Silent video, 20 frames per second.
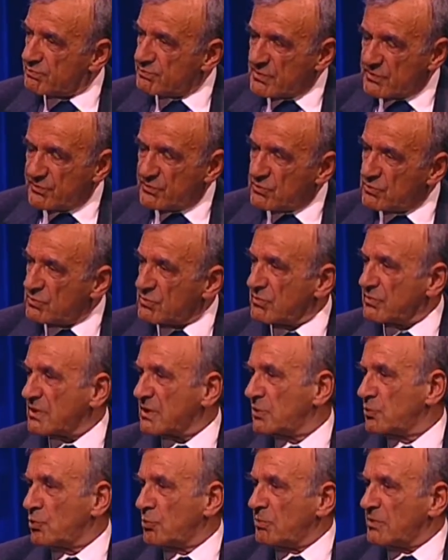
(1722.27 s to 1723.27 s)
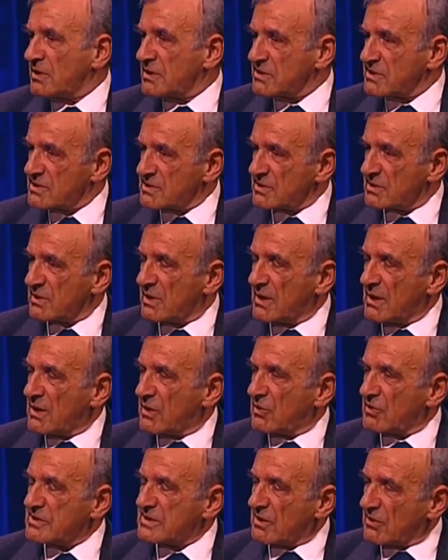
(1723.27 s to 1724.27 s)
few rubles
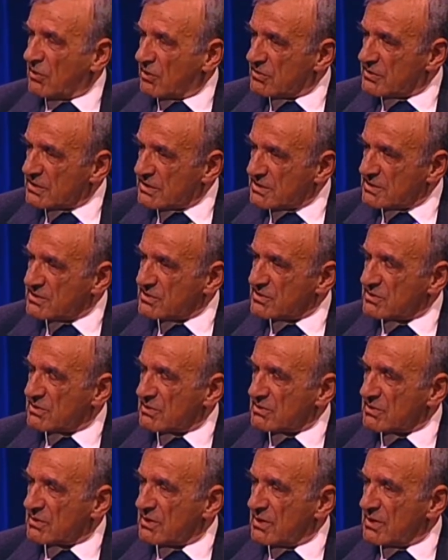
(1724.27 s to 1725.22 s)
or zlotys or,